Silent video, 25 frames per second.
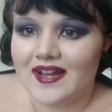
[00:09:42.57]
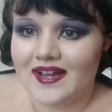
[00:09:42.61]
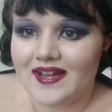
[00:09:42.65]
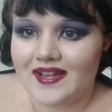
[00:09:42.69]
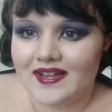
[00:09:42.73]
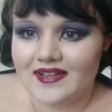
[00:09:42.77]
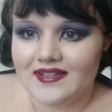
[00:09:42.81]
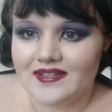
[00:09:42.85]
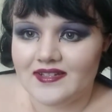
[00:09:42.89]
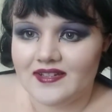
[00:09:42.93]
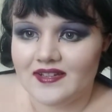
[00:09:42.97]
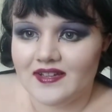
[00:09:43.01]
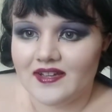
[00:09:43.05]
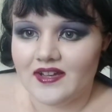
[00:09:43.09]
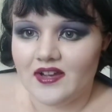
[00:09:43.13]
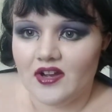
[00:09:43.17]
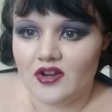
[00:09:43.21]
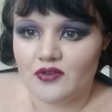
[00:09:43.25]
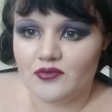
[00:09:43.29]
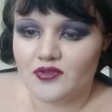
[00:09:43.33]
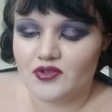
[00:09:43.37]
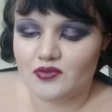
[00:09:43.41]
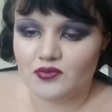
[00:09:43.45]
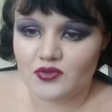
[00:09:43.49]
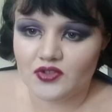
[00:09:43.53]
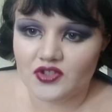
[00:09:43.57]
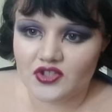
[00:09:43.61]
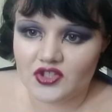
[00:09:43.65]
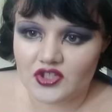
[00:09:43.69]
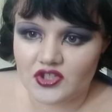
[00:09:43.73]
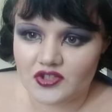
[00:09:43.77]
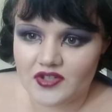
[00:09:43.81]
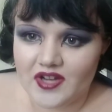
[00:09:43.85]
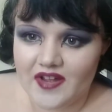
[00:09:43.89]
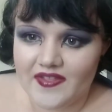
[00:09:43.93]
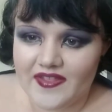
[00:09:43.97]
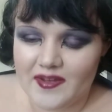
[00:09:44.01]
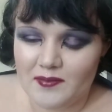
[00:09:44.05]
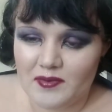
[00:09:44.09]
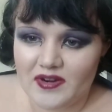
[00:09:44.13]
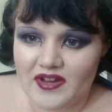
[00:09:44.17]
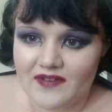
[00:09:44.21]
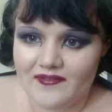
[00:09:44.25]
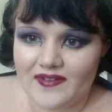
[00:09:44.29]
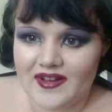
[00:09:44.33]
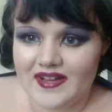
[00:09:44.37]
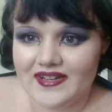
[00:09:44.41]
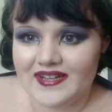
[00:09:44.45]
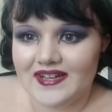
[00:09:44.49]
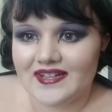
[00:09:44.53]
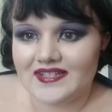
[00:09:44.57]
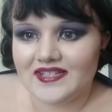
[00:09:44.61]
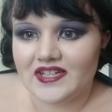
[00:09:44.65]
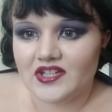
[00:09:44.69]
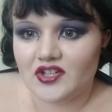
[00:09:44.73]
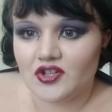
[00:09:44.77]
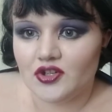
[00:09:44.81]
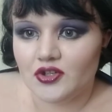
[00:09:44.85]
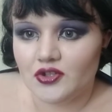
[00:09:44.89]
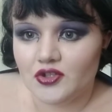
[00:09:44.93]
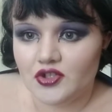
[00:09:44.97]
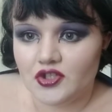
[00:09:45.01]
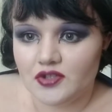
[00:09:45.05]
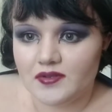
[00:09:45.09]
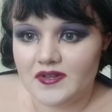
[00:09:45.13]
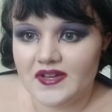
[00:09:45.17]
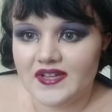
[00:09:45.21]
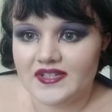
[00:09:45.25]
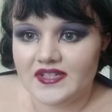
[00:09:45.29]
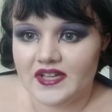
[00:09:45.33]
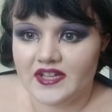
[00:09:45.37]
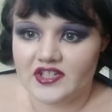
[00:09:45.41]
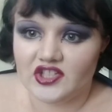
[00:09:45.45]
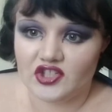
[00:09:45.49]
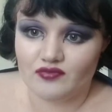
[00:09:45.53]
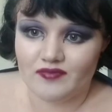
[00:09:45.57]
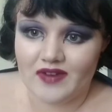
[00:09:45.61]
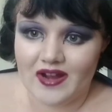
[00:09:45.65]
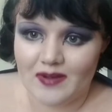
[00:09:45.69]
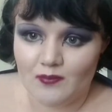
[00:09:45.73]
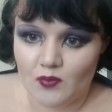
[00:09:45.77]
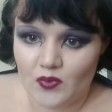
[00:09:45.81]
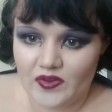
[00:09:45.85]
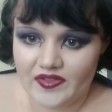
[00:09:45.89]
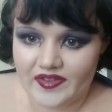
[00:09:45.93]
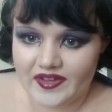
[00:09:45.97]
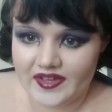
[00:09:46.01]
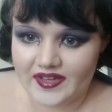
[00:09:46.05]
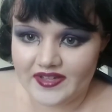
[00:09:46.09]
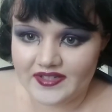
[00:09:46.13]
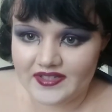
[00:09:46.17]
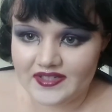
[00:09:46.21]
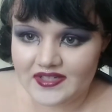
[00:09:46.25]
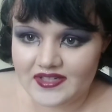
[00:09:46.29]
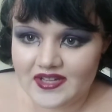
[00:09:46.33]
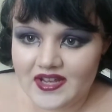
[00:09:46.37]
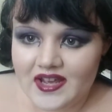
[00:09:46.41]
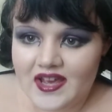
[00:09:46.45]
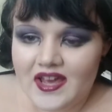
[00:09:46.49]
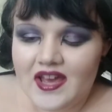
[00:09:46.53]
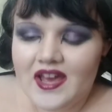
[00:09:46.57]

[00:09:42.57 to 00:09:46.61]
and like I always wanted to do it and then when I found out I could do it I just ran with it